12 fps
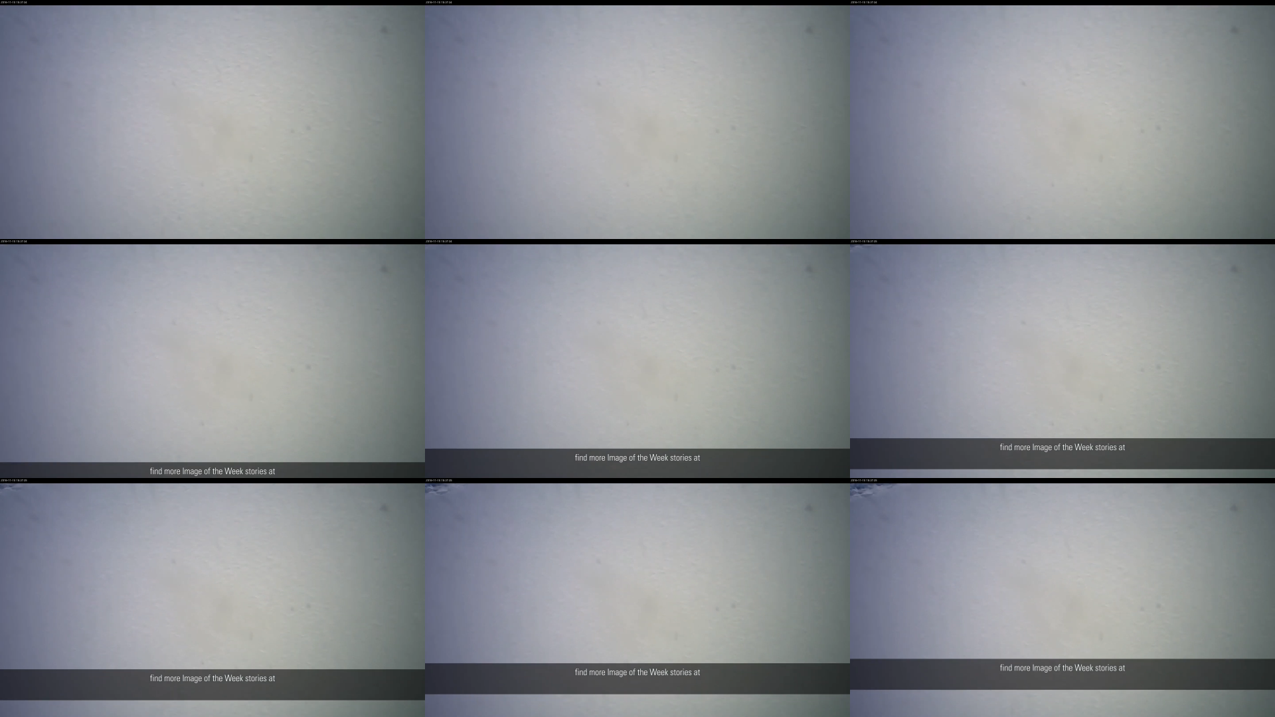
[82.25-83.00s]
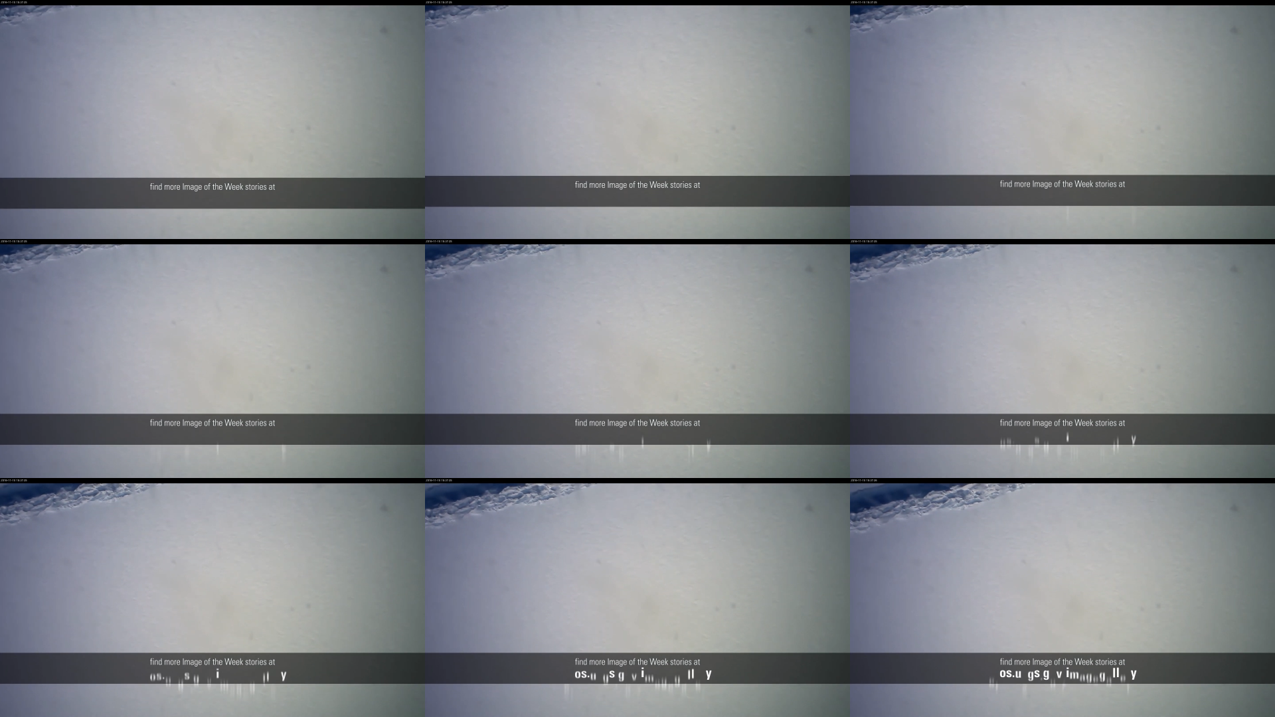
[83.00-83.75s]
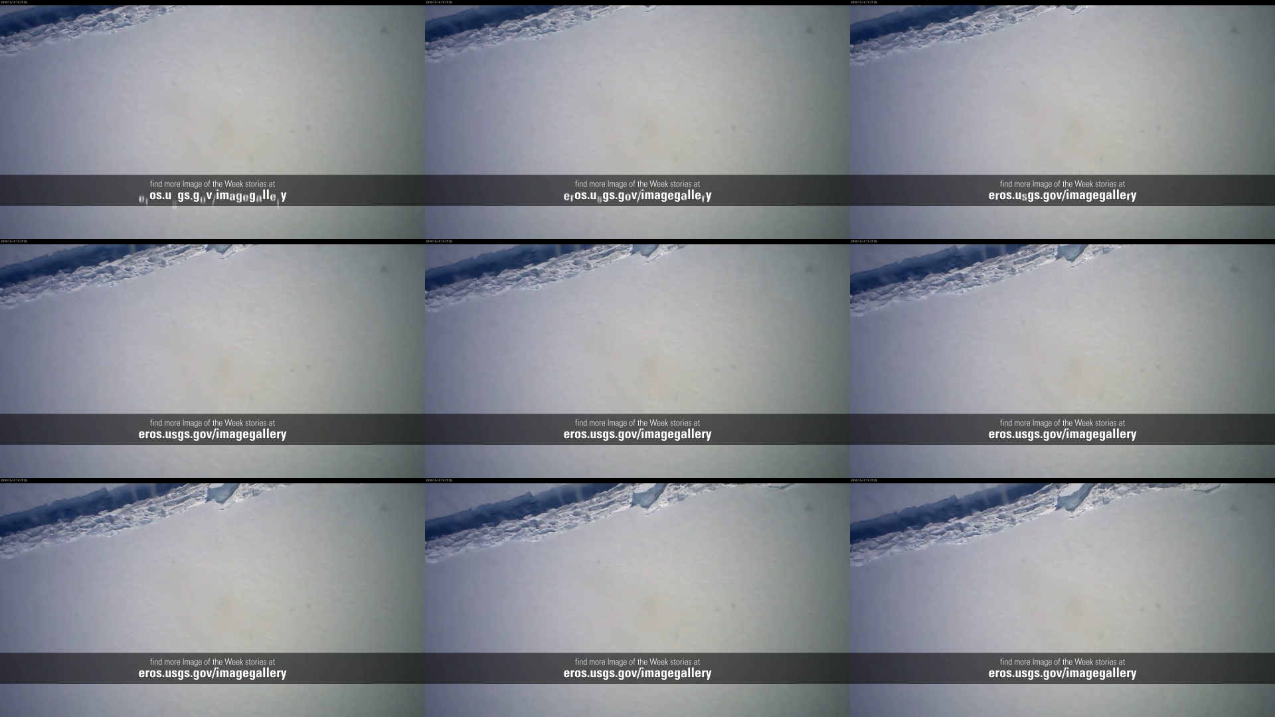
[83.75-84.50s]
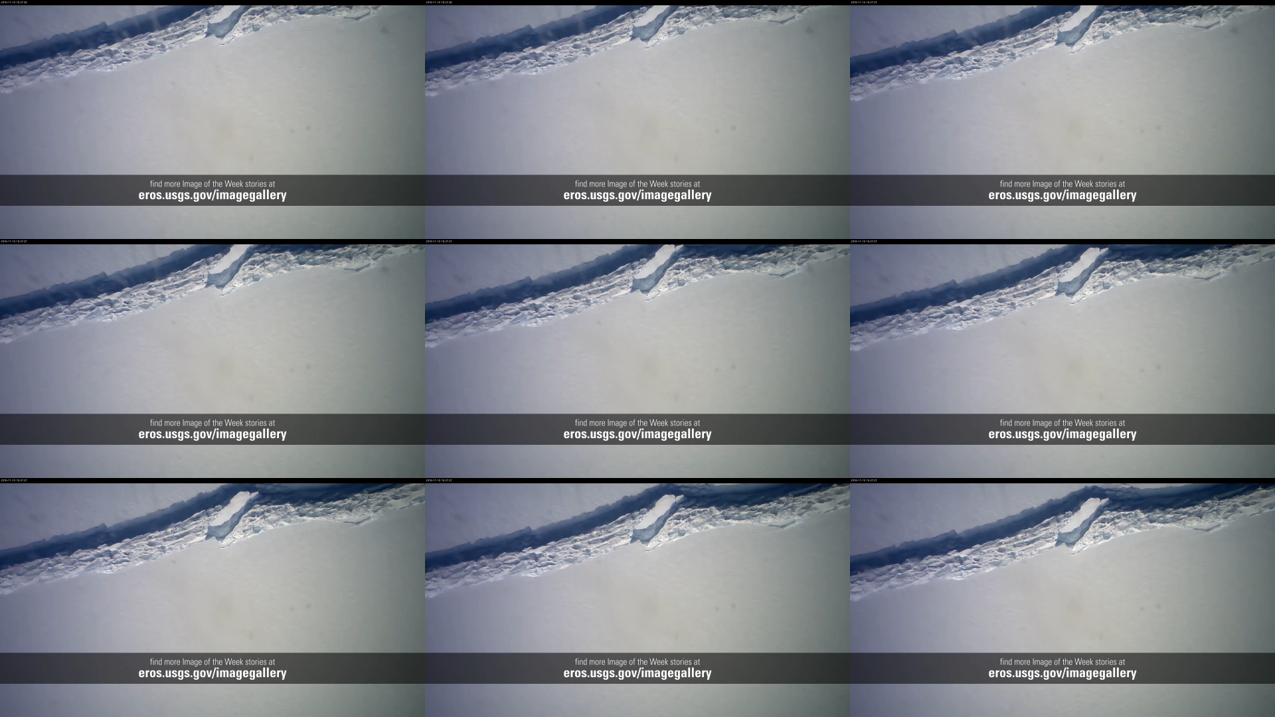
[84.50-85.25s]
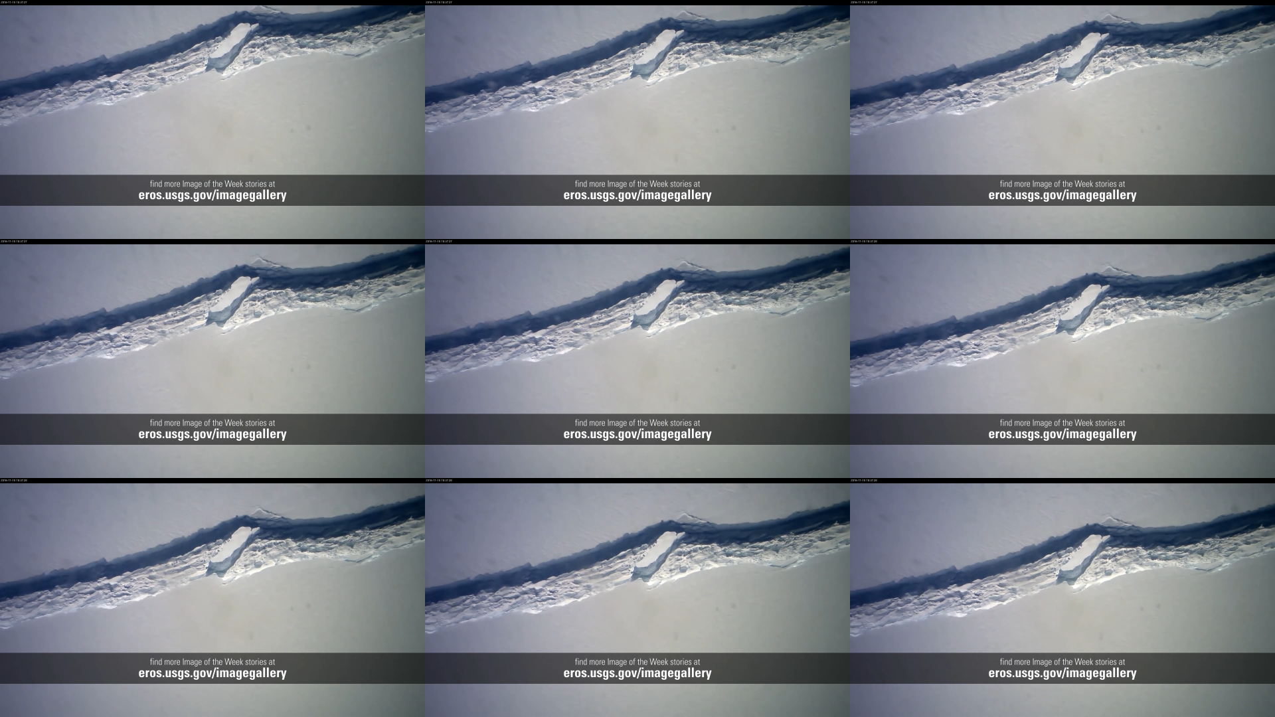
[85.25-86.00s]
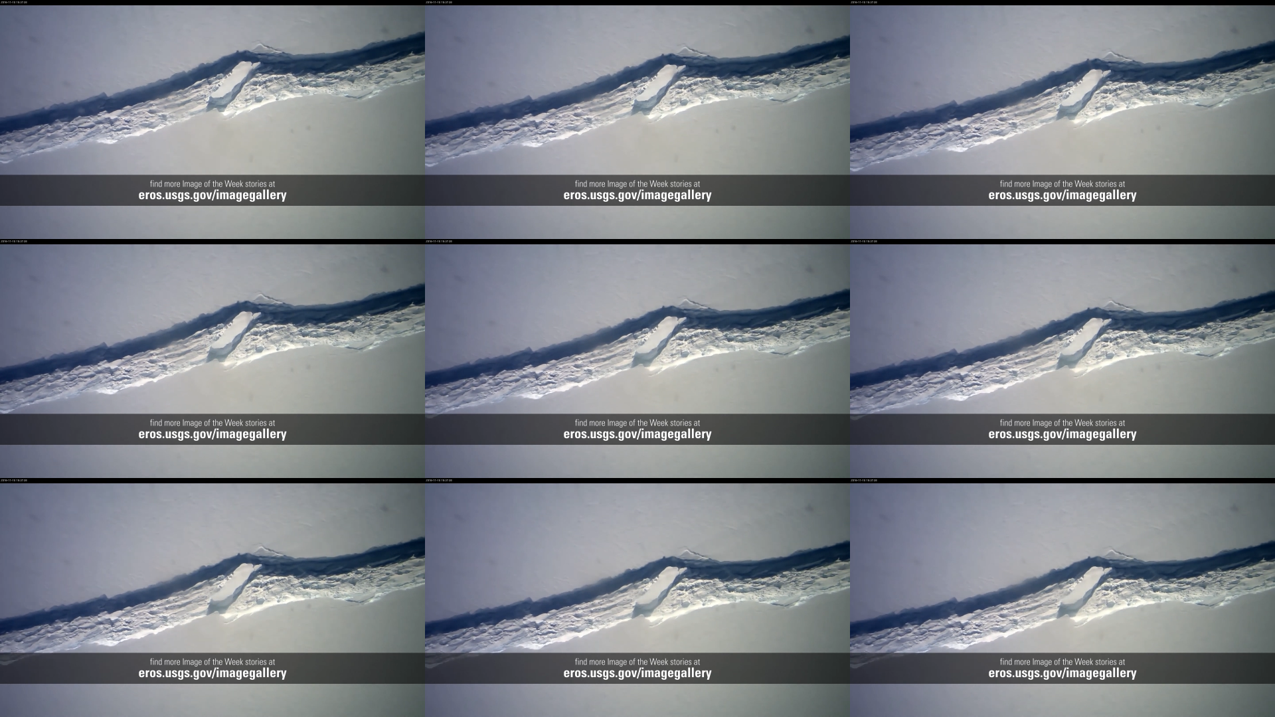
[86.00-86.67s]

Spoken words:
(no speaker visible)